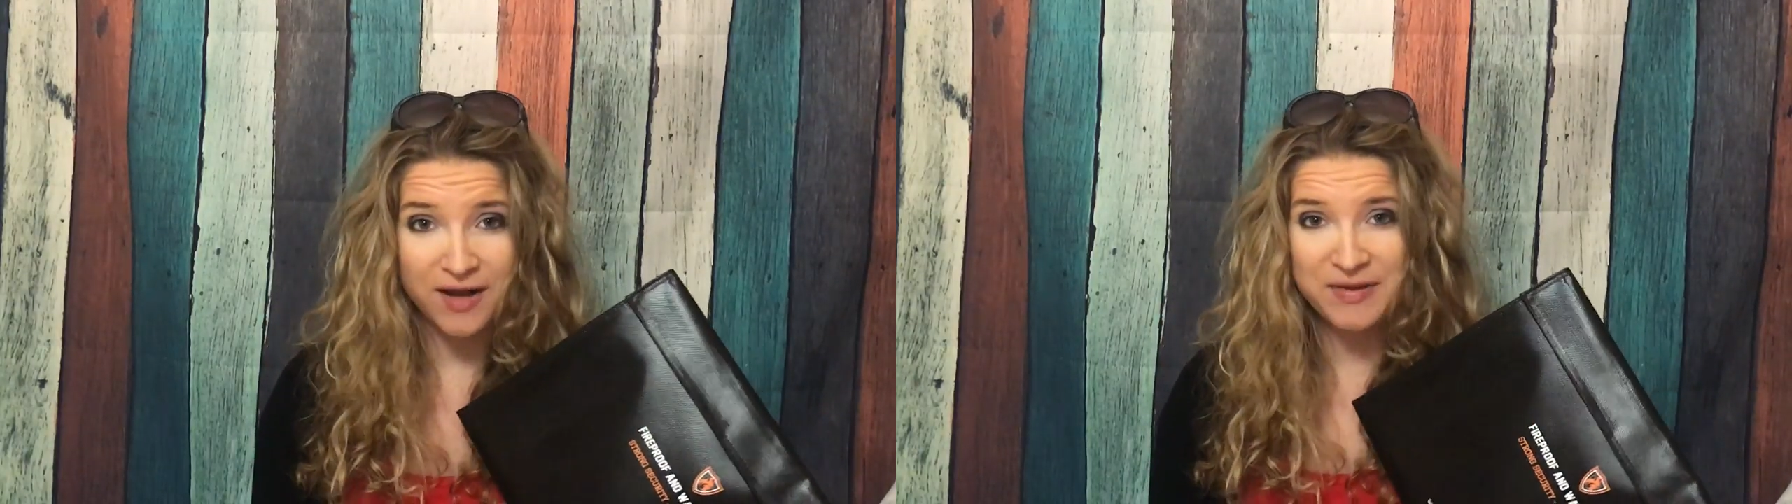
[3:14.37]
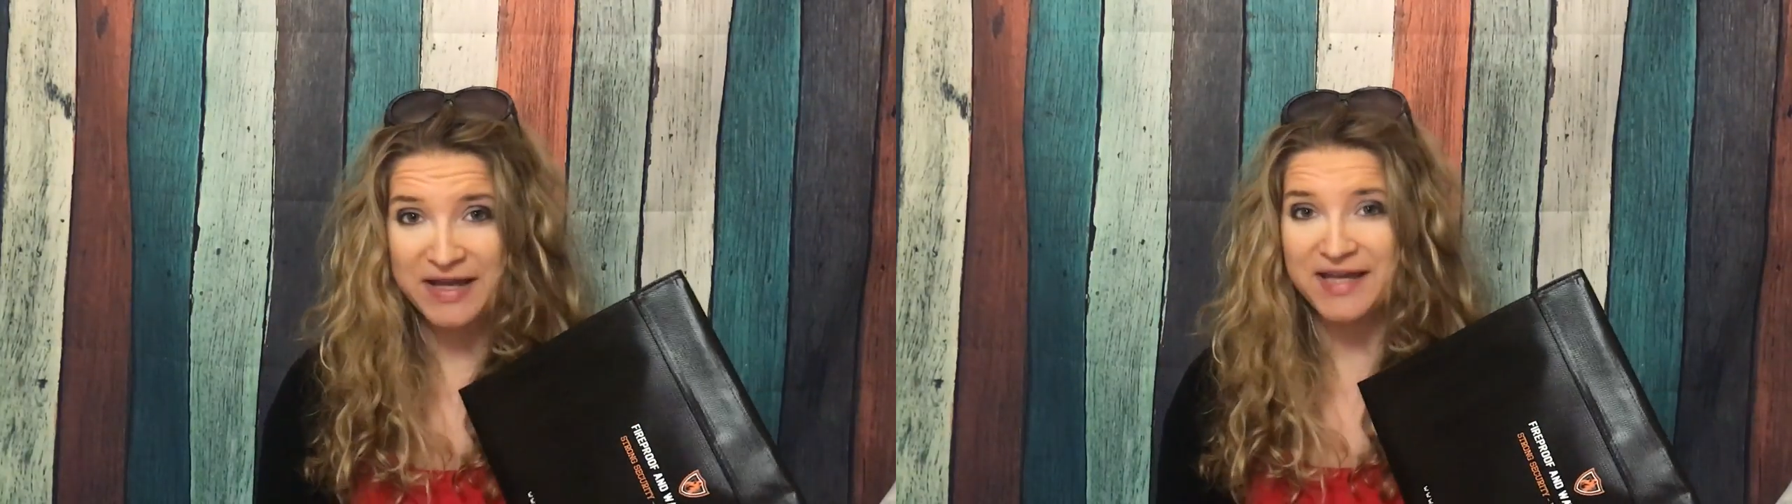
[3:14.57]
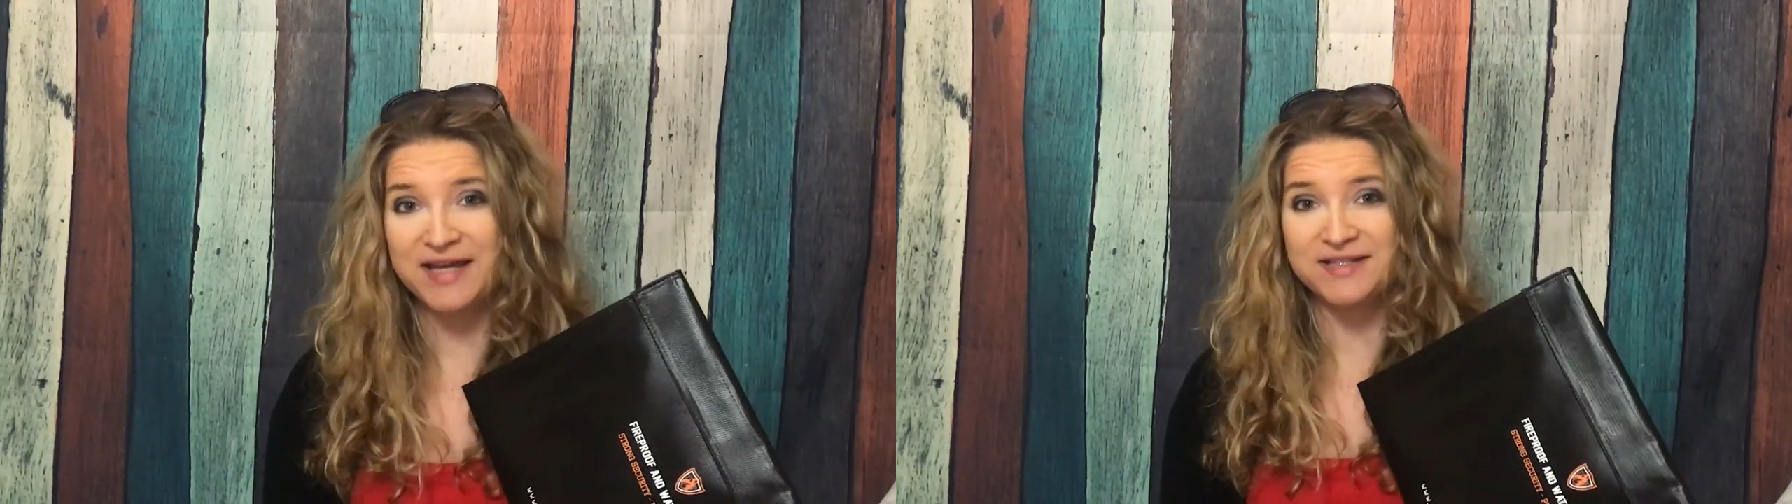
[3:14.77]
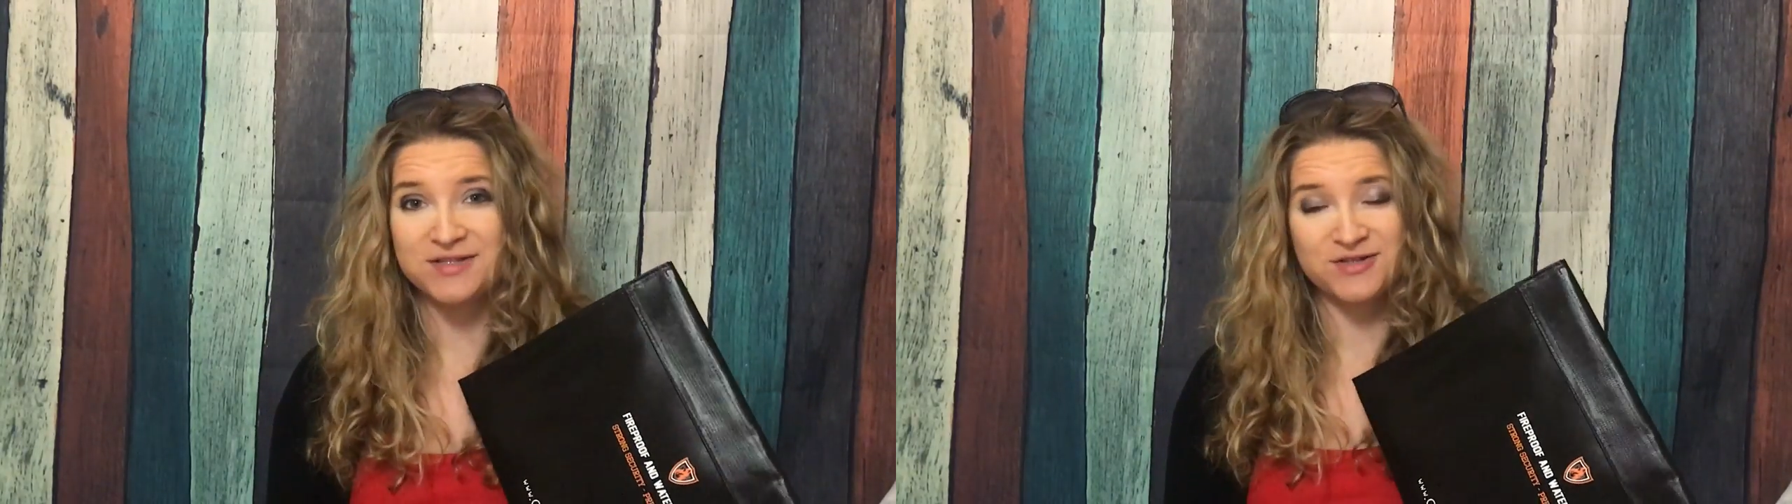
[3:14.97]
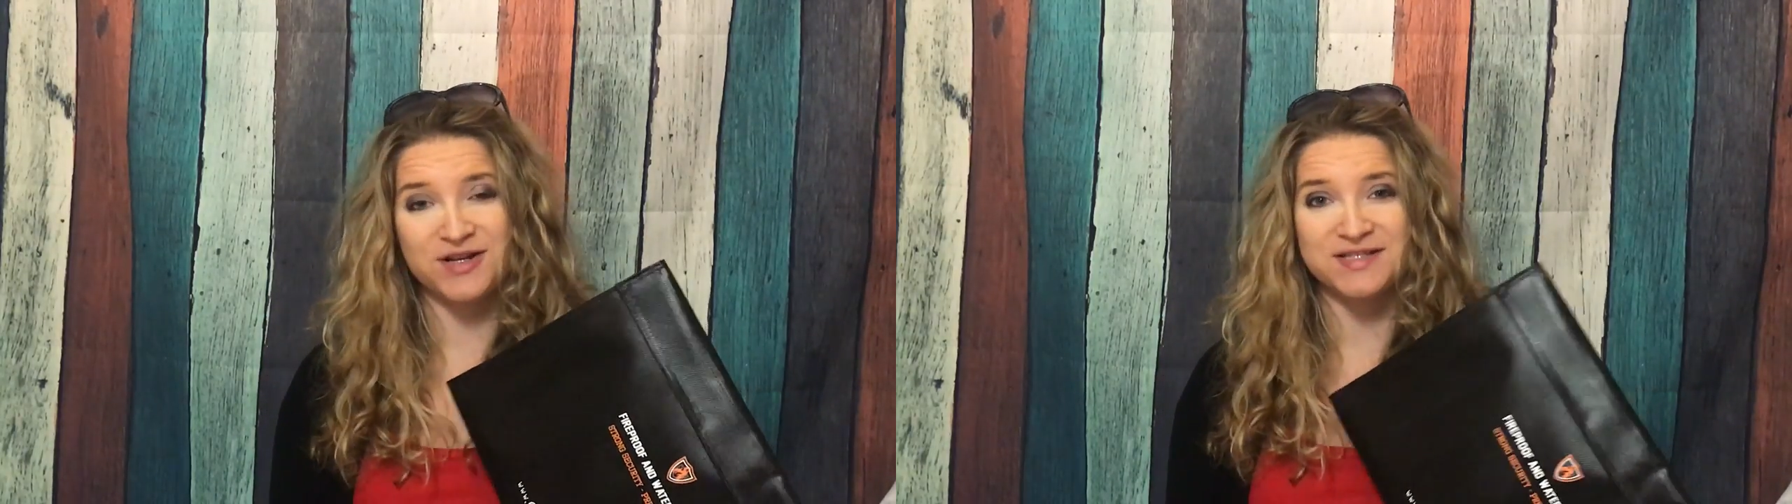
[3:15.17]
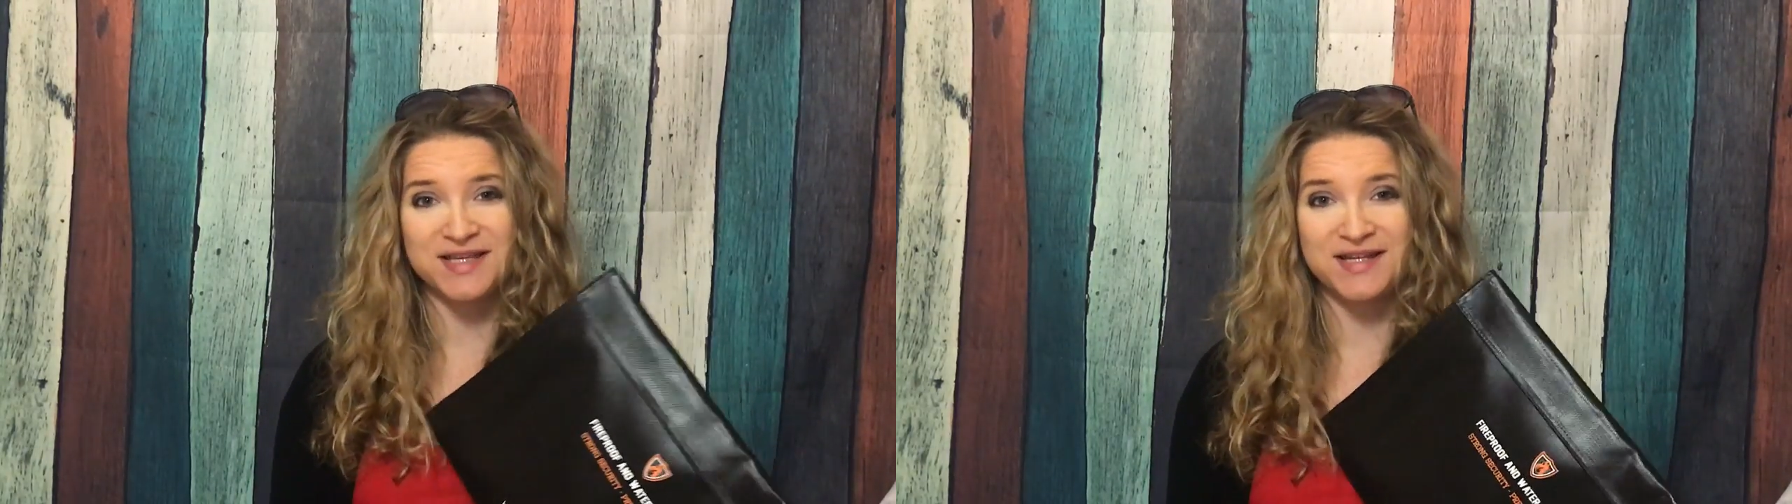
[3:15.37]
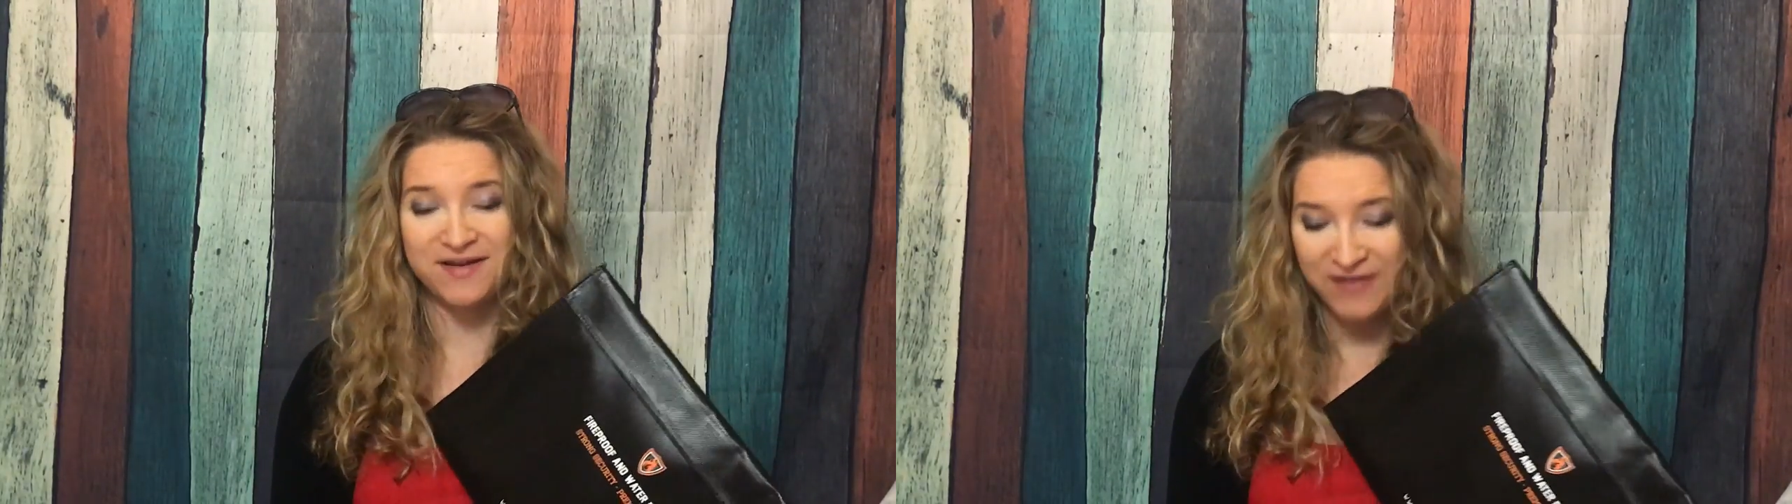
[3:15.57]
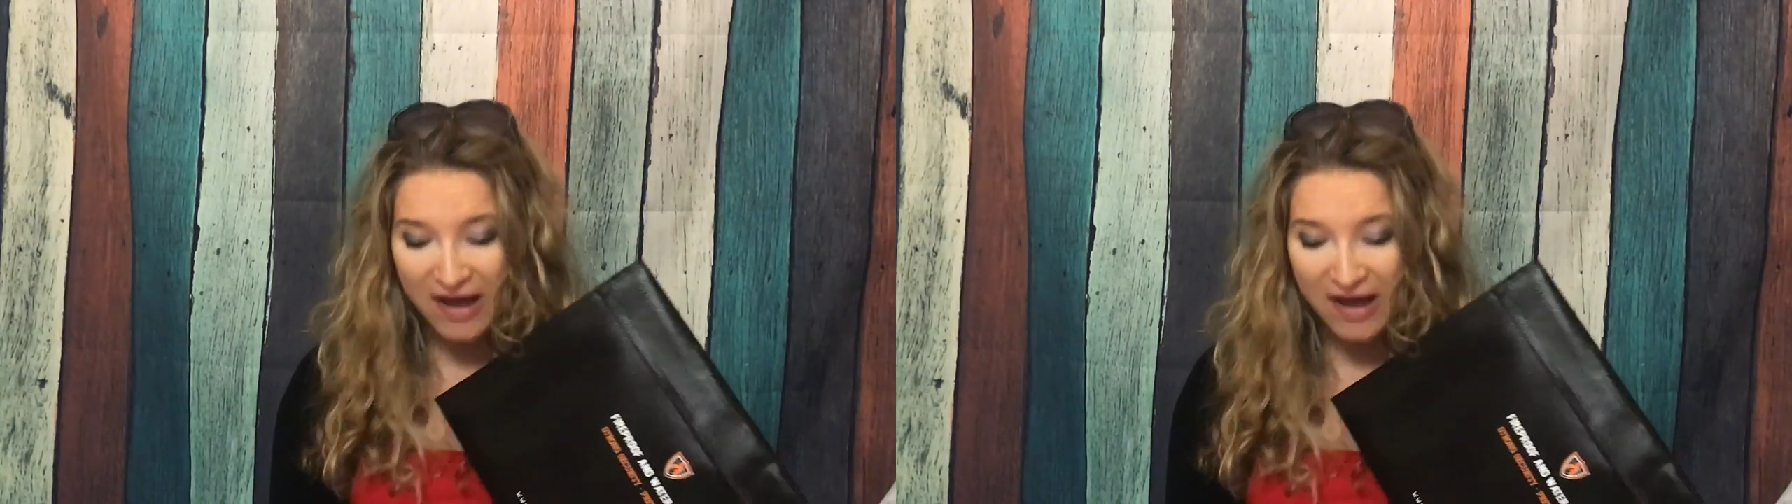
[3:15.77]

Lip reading: I mean, I can't stress that enough